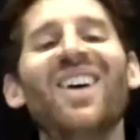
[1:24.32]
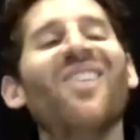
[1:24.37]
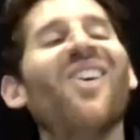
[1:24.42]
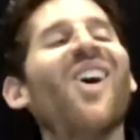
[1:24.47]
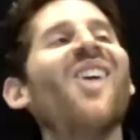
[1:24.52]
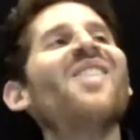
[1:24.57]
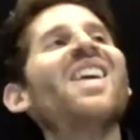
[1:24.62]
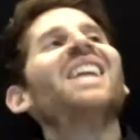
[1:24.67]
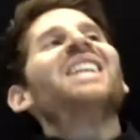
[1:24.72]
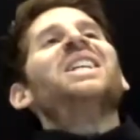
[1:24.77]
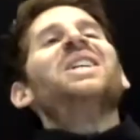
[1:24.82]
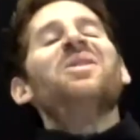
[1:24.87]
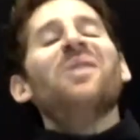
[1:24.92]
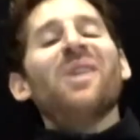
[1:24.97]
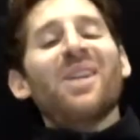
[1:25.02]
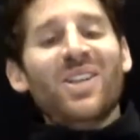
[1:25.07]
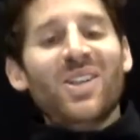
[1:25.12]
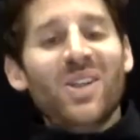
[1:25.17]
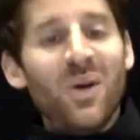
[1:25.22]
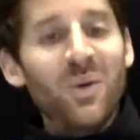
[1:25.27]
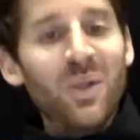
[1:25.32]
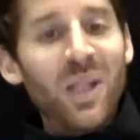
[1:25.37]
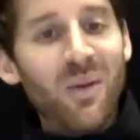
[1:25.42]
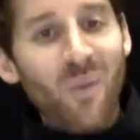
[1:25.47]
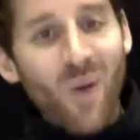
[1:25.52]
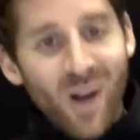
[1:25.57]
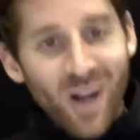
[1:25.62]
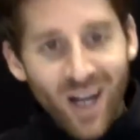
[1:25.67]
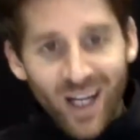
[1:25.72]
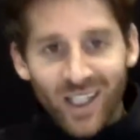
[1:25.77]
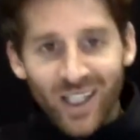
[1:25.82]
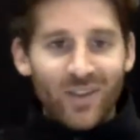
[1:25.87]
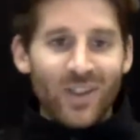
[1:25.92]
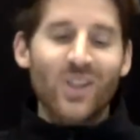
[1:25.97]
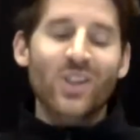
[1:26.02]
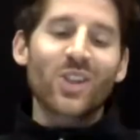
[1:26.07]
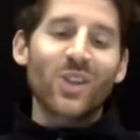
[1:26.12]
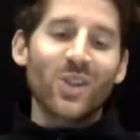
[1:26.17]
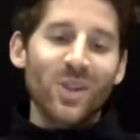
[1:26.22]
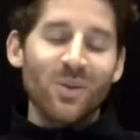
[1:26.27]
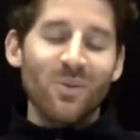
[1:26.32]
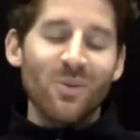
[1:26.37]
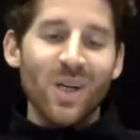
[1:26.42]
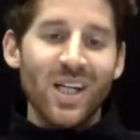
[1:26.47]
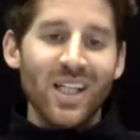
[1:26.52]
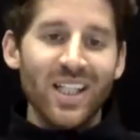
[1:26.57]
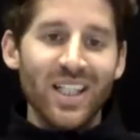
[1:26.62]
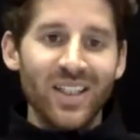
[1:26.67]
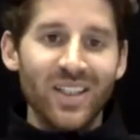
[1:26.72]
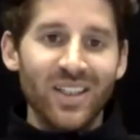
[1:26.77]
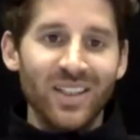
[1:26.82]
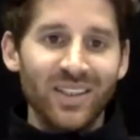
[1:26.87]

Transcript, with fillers: What about you at school then? What kind of a student were you?